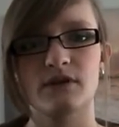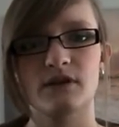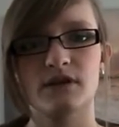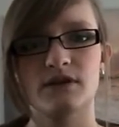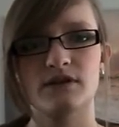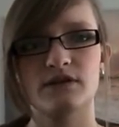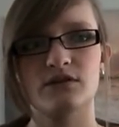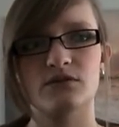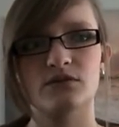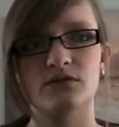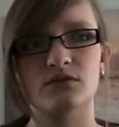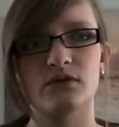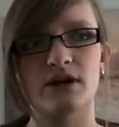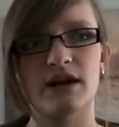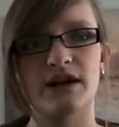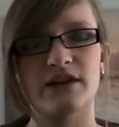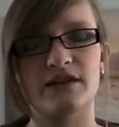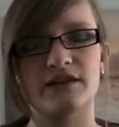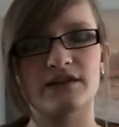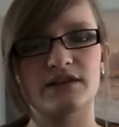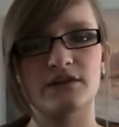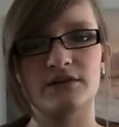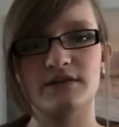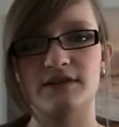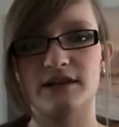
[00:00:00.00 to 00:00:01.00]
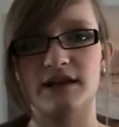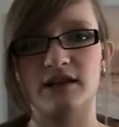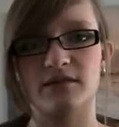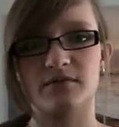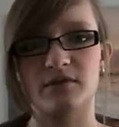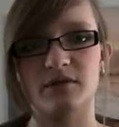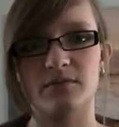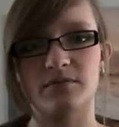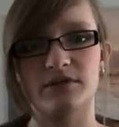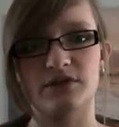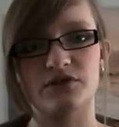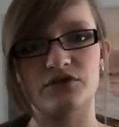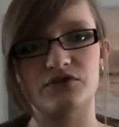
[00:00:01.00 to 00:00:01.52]
So I still test
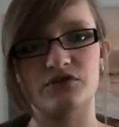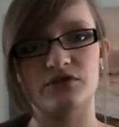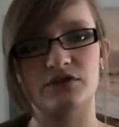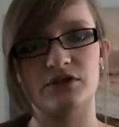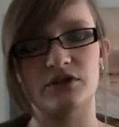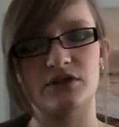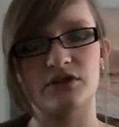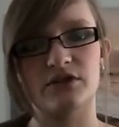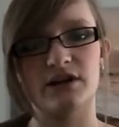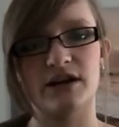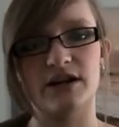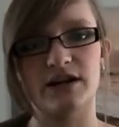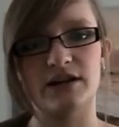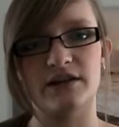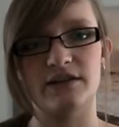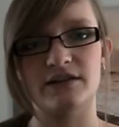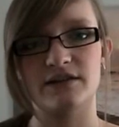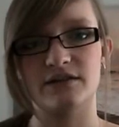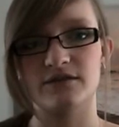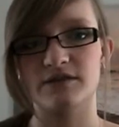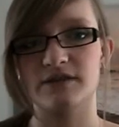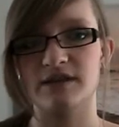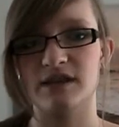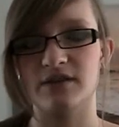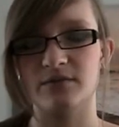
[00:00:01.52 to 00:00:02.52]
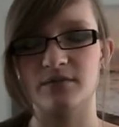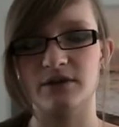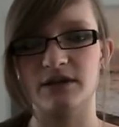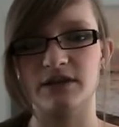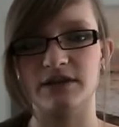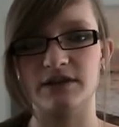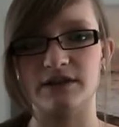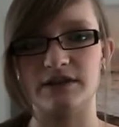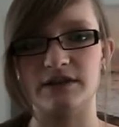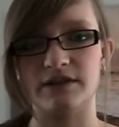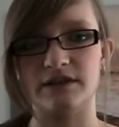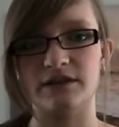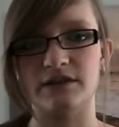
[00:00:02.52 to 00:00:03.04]
my blood sugar and I still take my
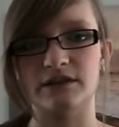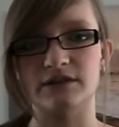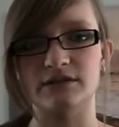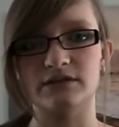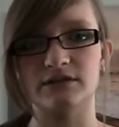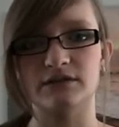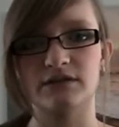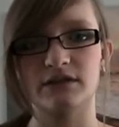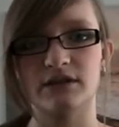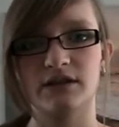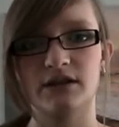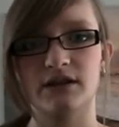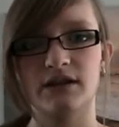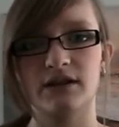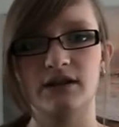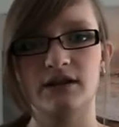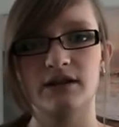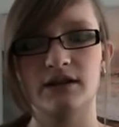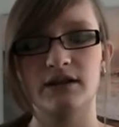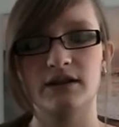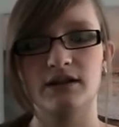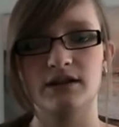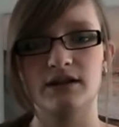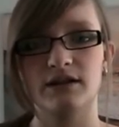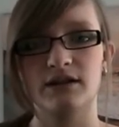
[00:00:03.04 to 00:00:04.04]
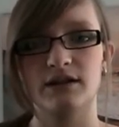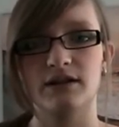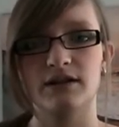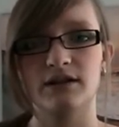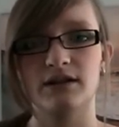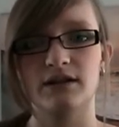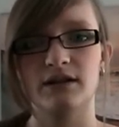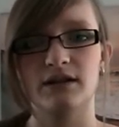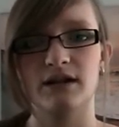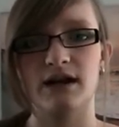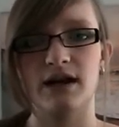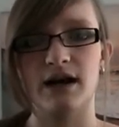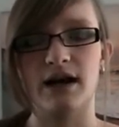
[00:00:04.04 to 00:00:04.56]
insulin,
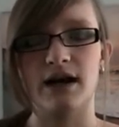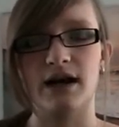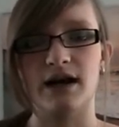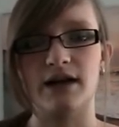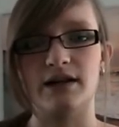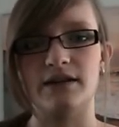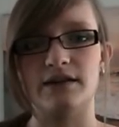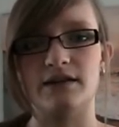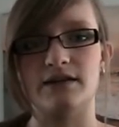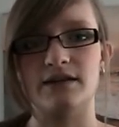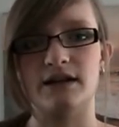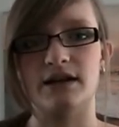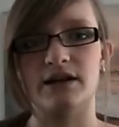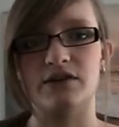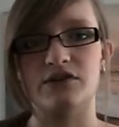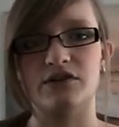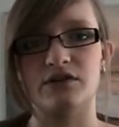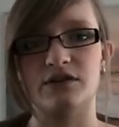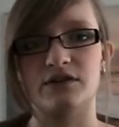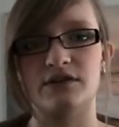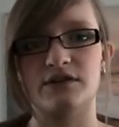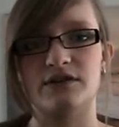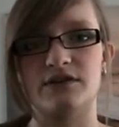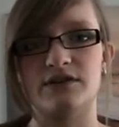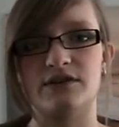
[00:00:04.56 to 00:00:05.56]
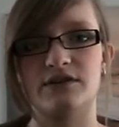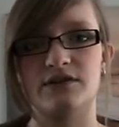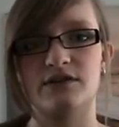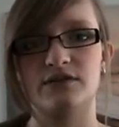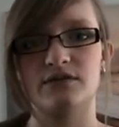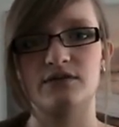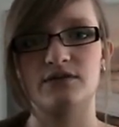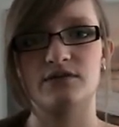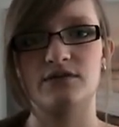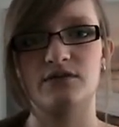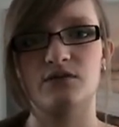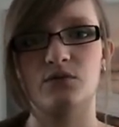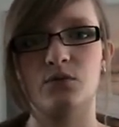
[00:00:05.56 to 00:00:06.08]
and I just
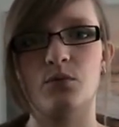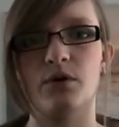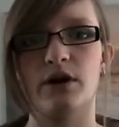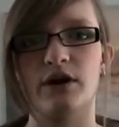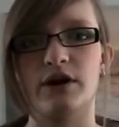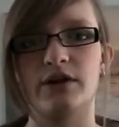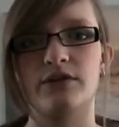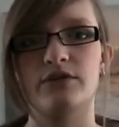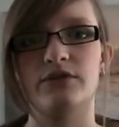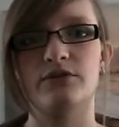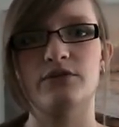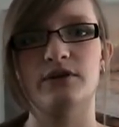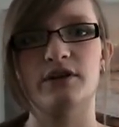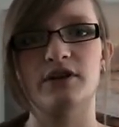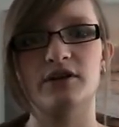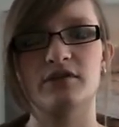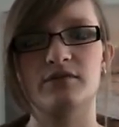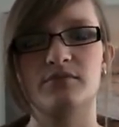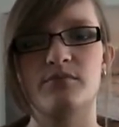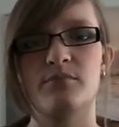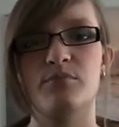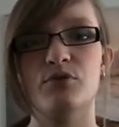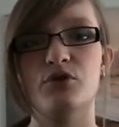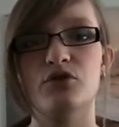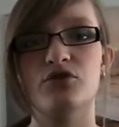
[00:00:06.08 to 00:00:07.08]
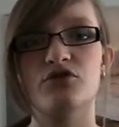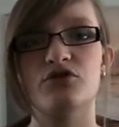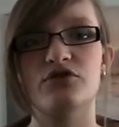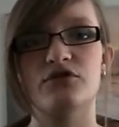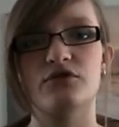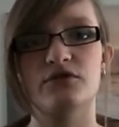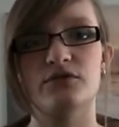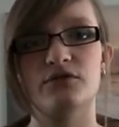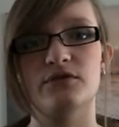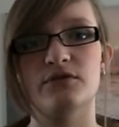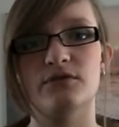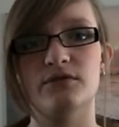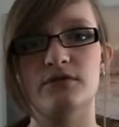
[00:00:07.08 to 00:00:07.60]
work through it, push
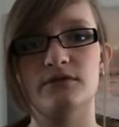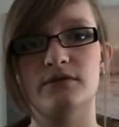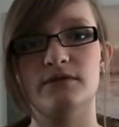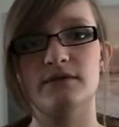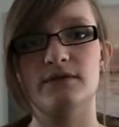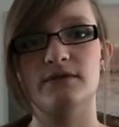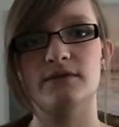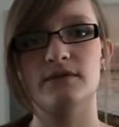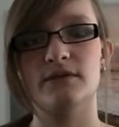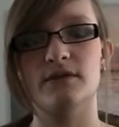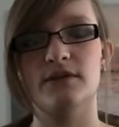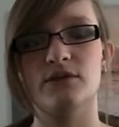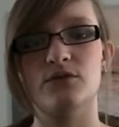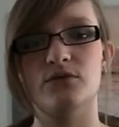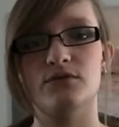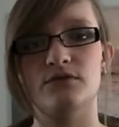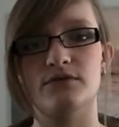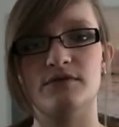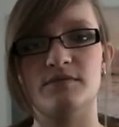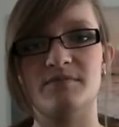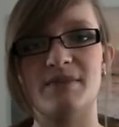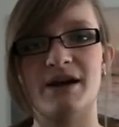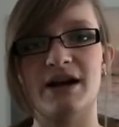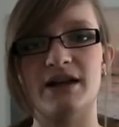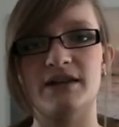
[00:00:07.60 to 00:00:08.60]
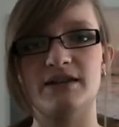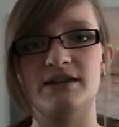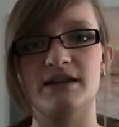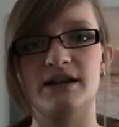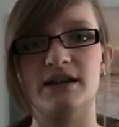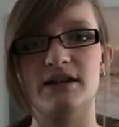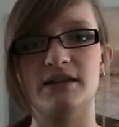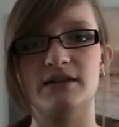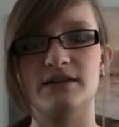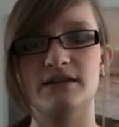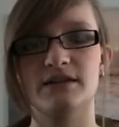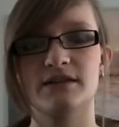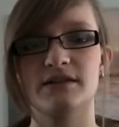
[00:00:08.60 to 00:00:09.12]
through those bad
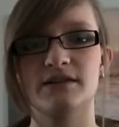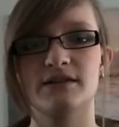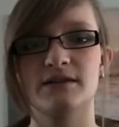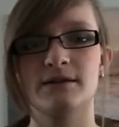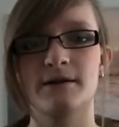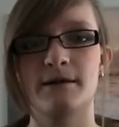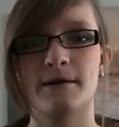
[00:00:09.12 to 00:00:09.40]
days.